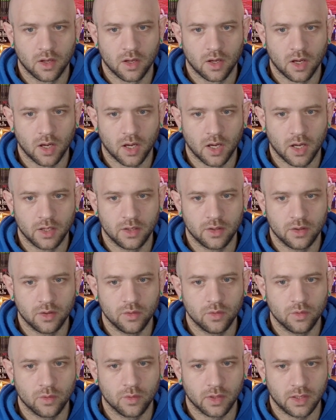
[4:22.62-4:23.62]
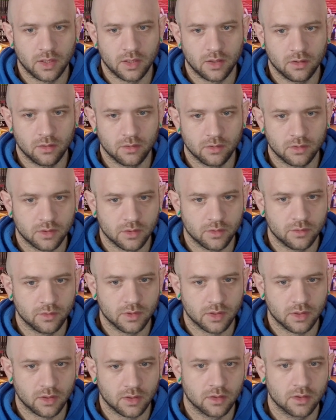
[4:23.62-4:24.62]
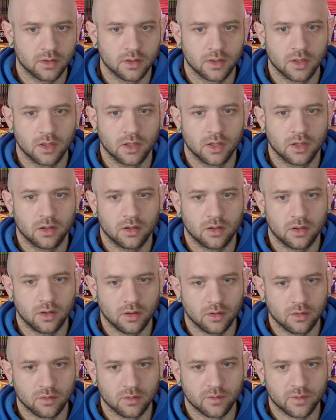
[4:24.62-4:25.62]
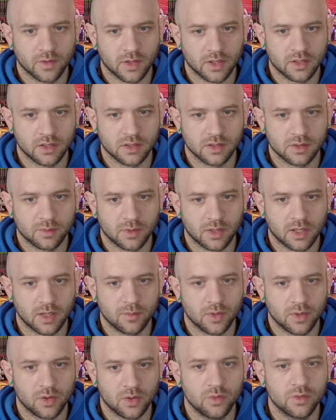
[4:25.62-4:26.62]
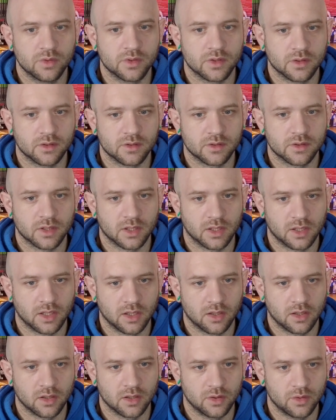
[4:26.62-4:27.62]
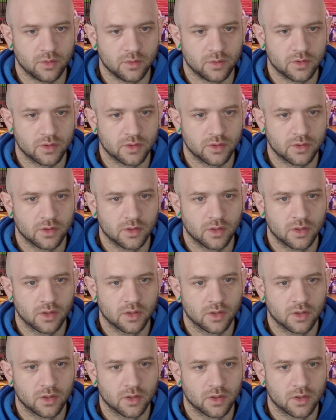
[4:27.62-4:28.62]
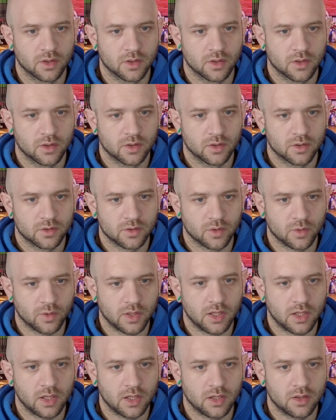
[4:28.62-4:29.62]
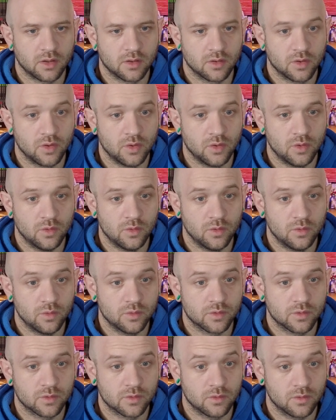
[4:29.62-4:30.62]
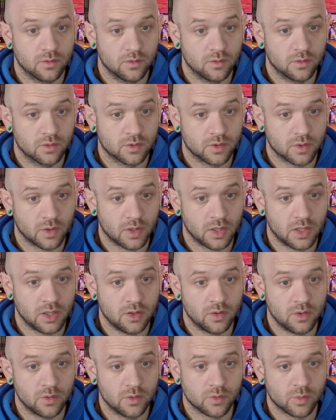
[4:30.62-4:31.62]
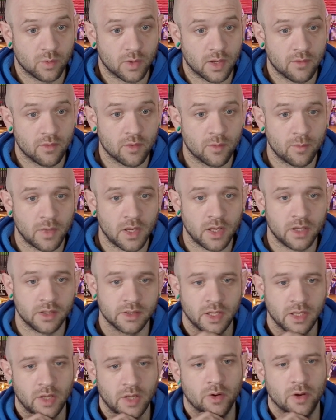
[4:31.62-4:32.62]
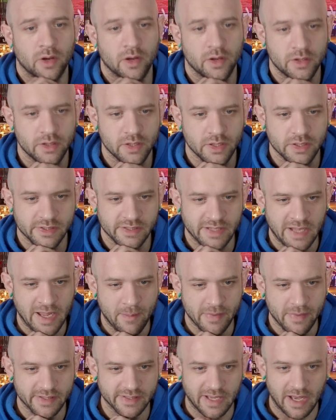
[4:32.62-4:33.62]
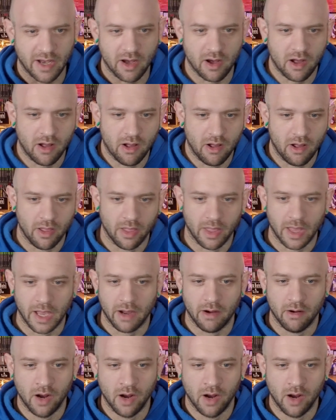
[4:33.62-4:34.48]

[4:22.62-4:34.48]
I knew what you were doing. The Yom Vikings became a nuisance to King Canute. So he used whatever means he could to stamp us all out.